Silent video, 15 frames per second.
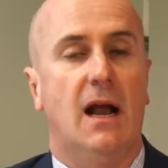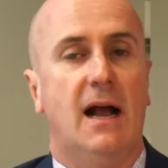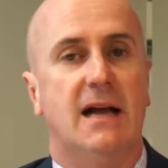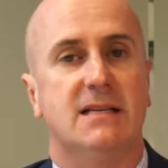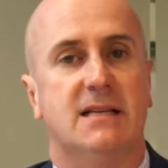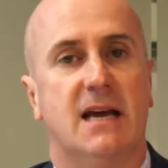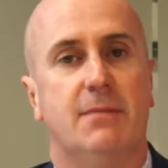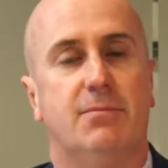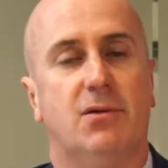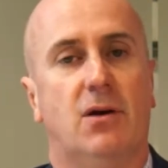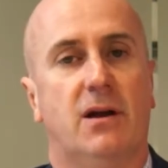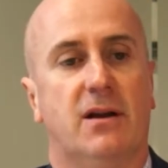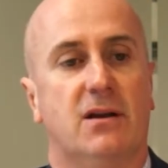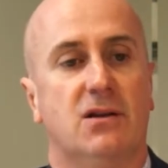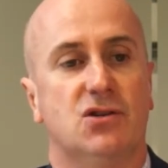as they
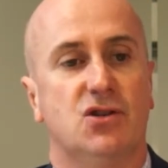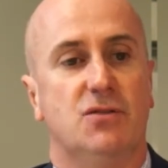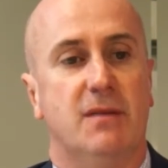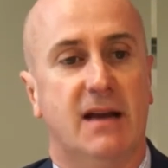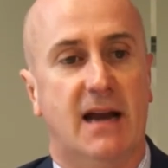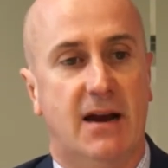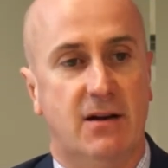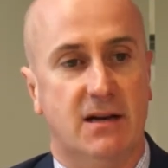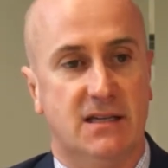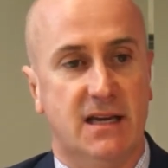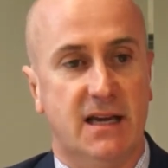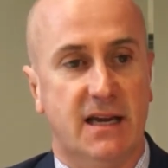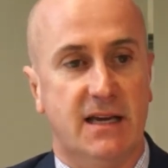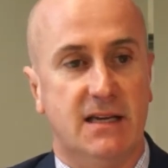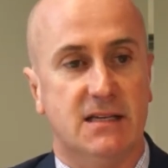apply to consumer
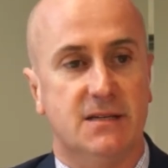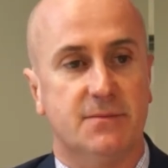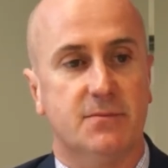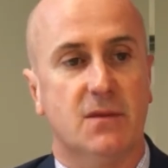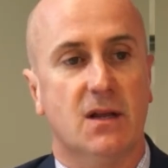guarantees.